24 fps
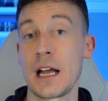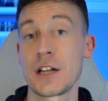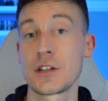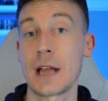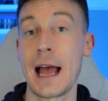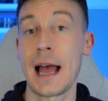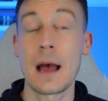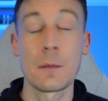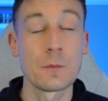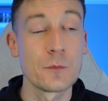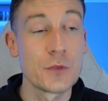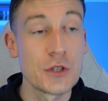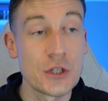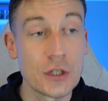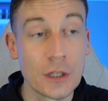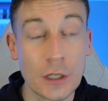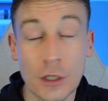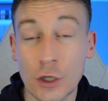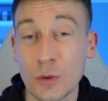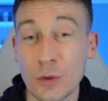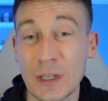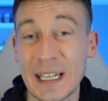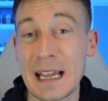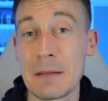
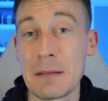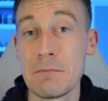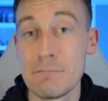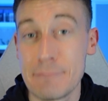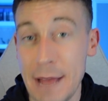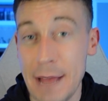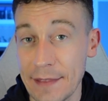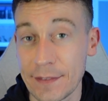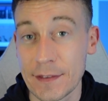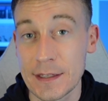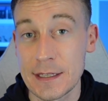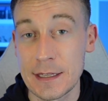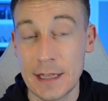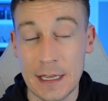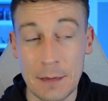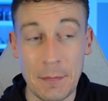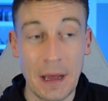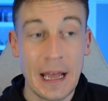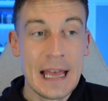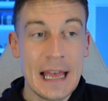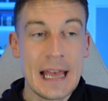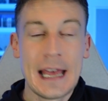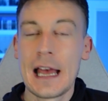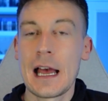Absolutely immense. He
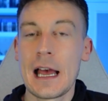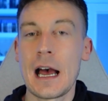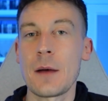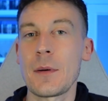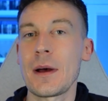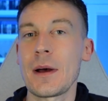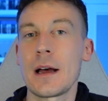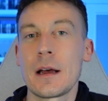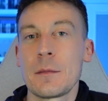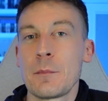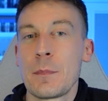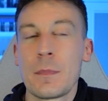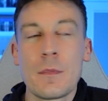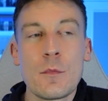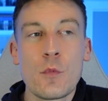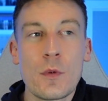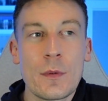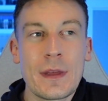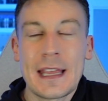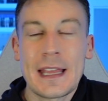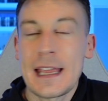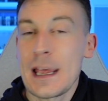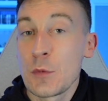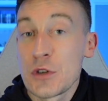
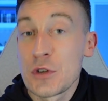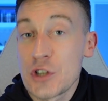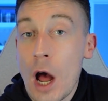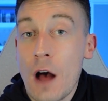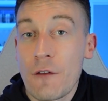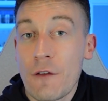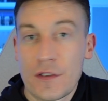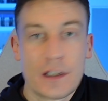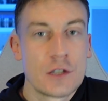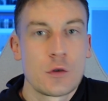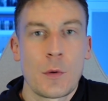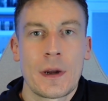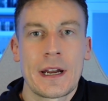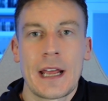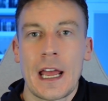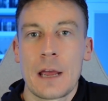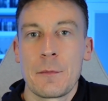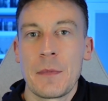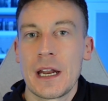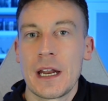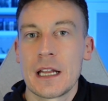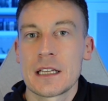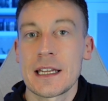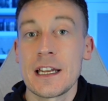was off in 28
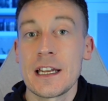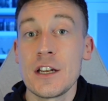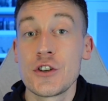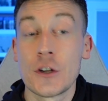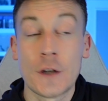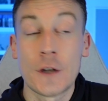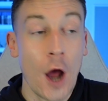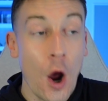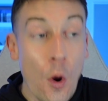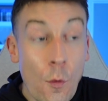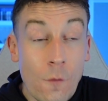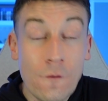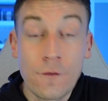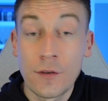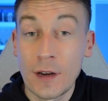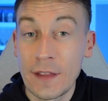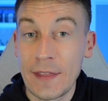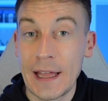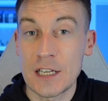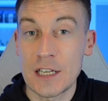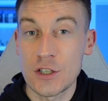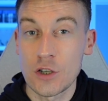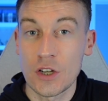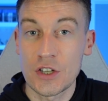minutes, injured. Hopefully
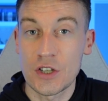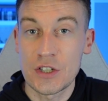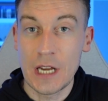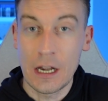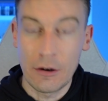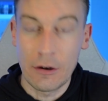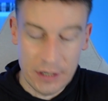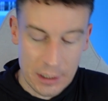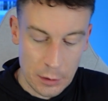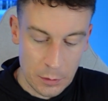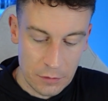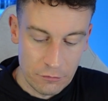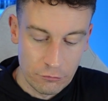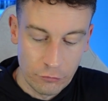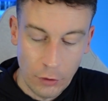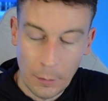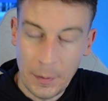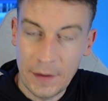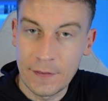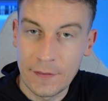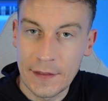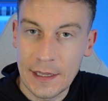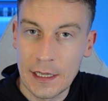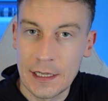that's not serious. He was
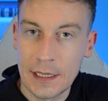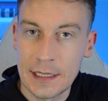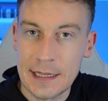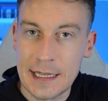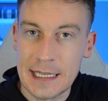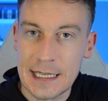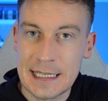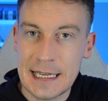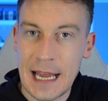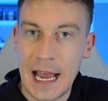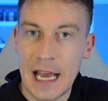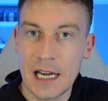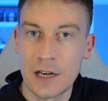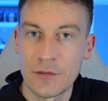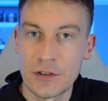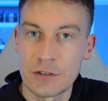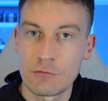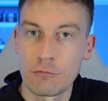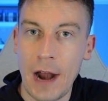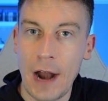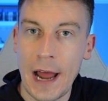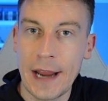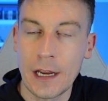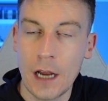rubbing the side of his
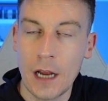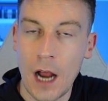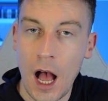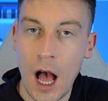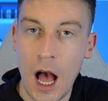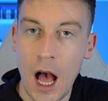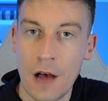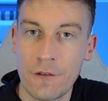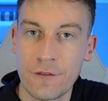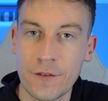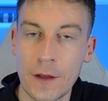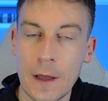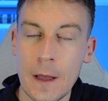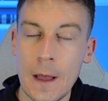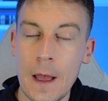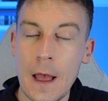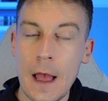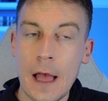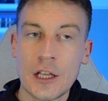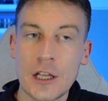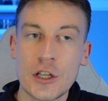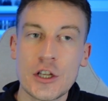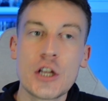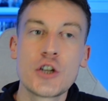right calf.
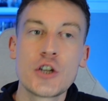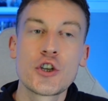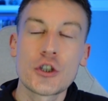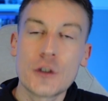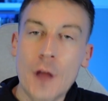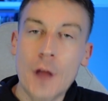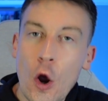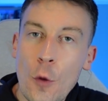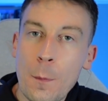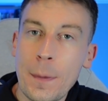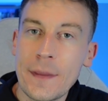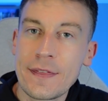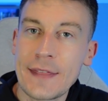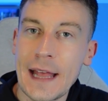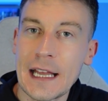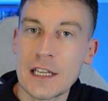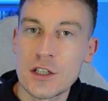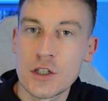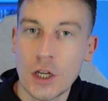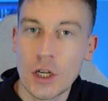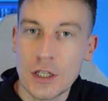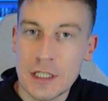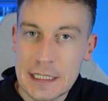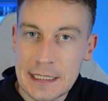You're just hoping that's
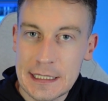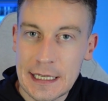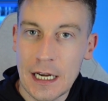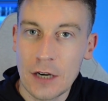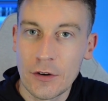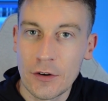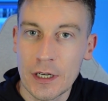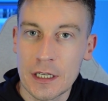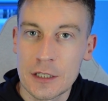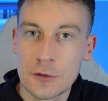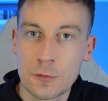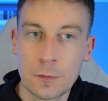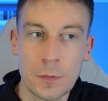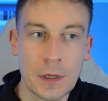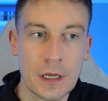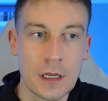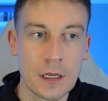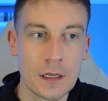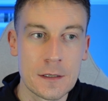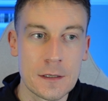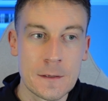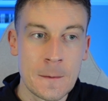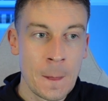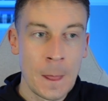not serious,
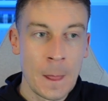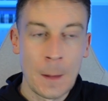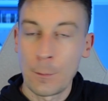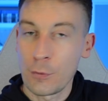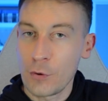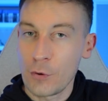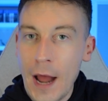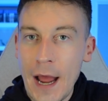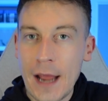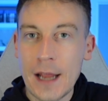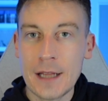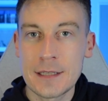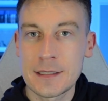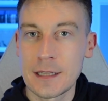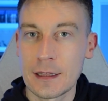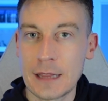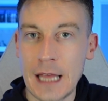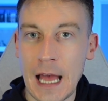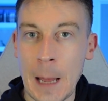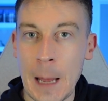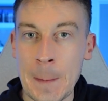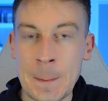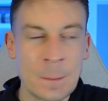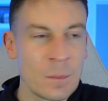because prior to
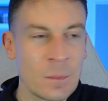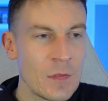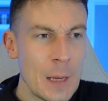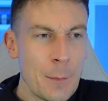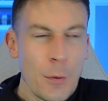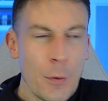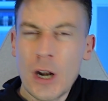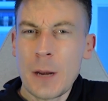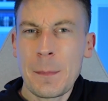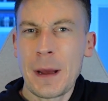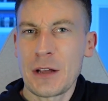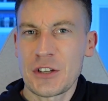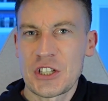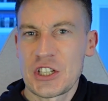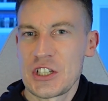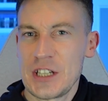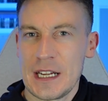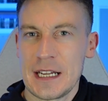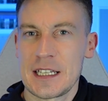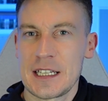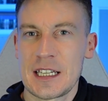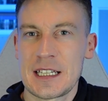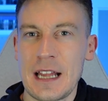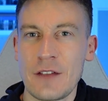that, he put in about
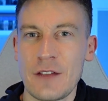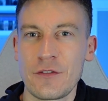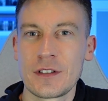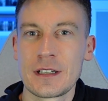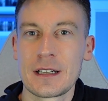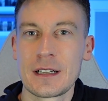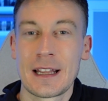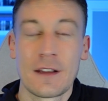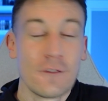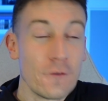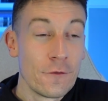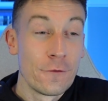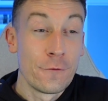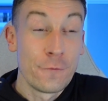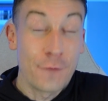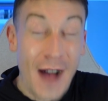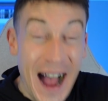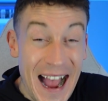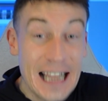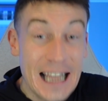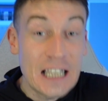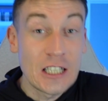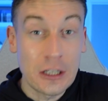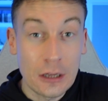6 or 7
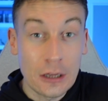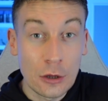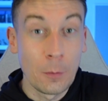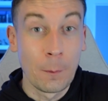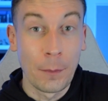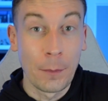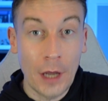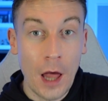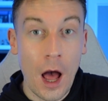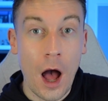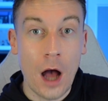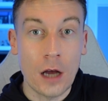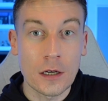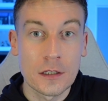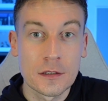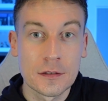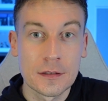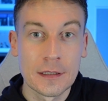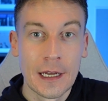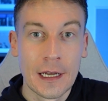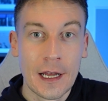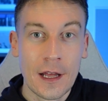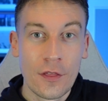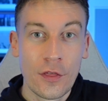vital blocks
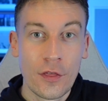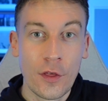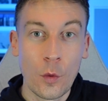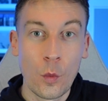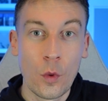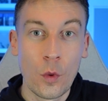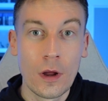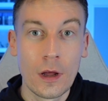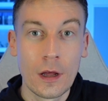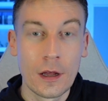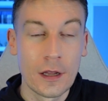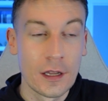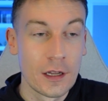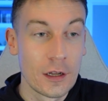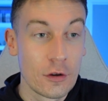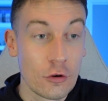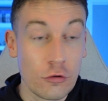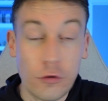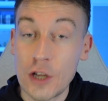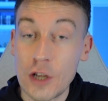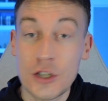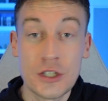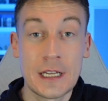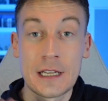that were
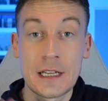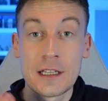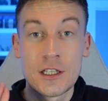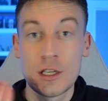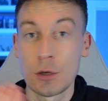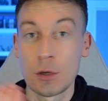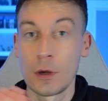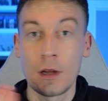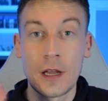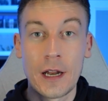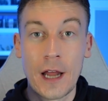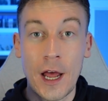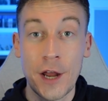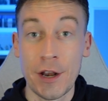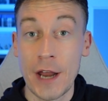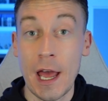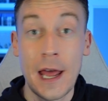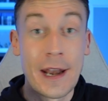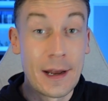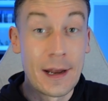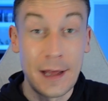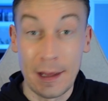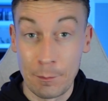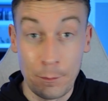crossing to
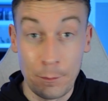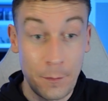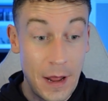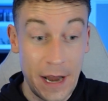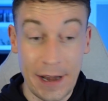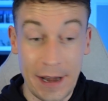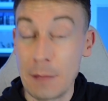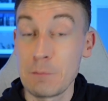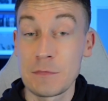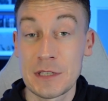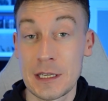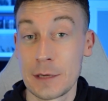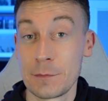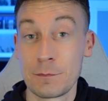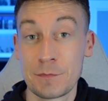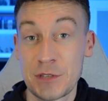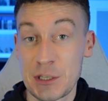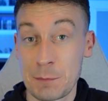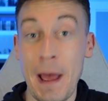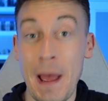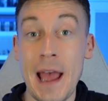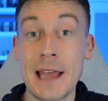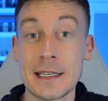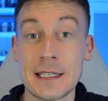an empty
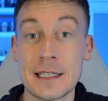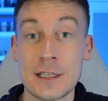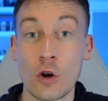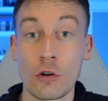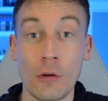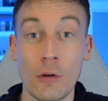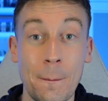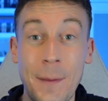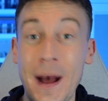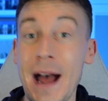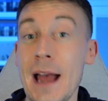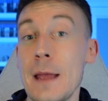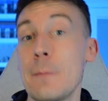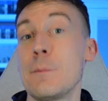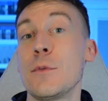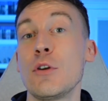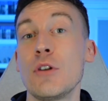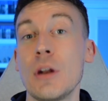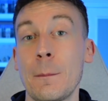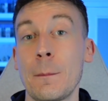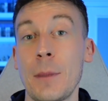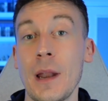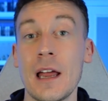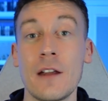space or a Bayern
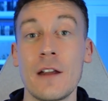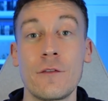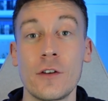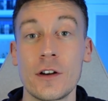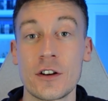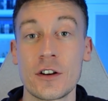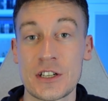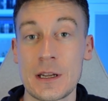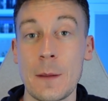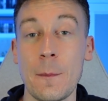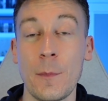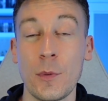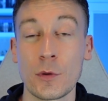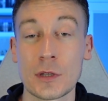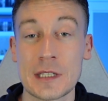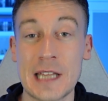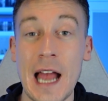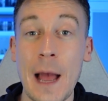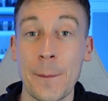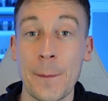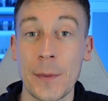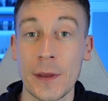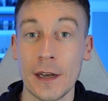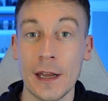Munich player for a simple
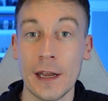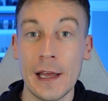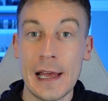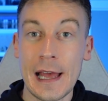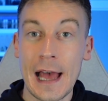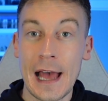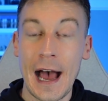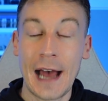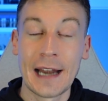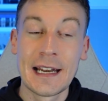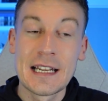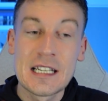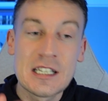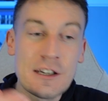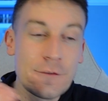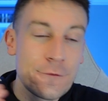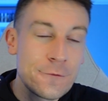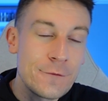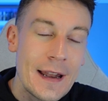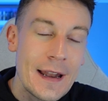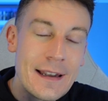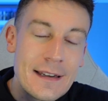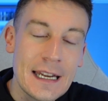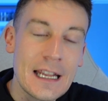tap-in. And his
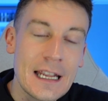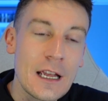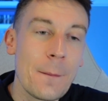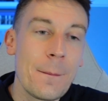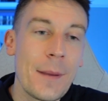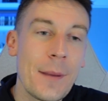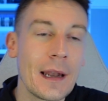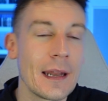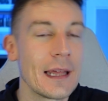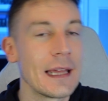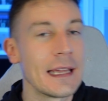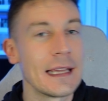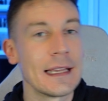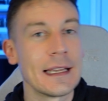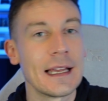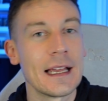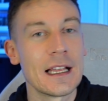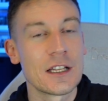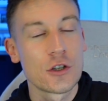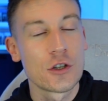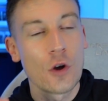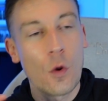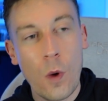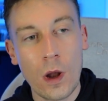defending ability
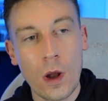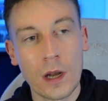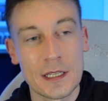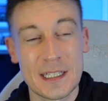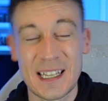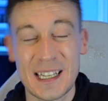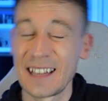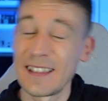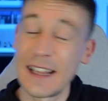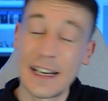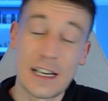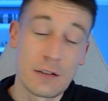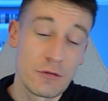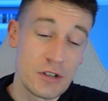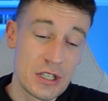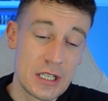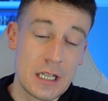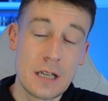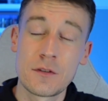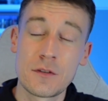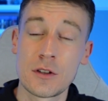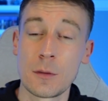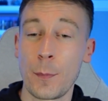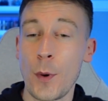is quality. And then he
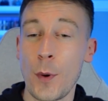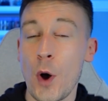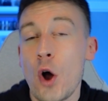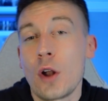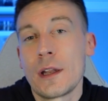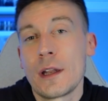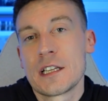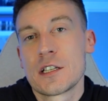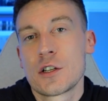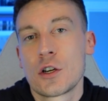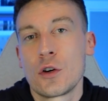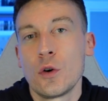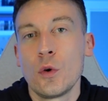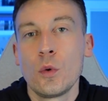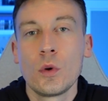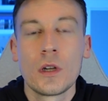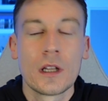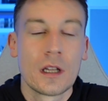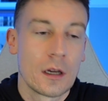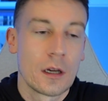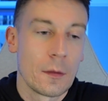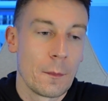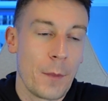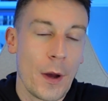receives the ball, he's cool
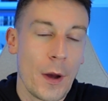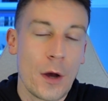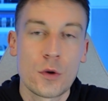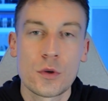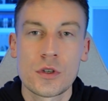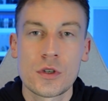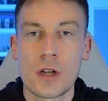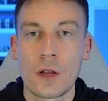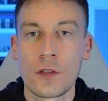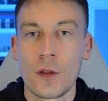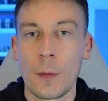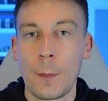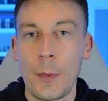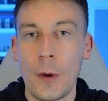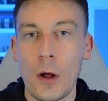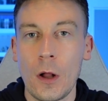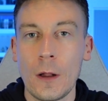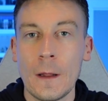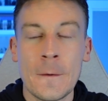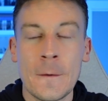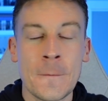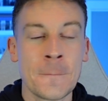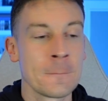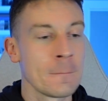and composed on the ball.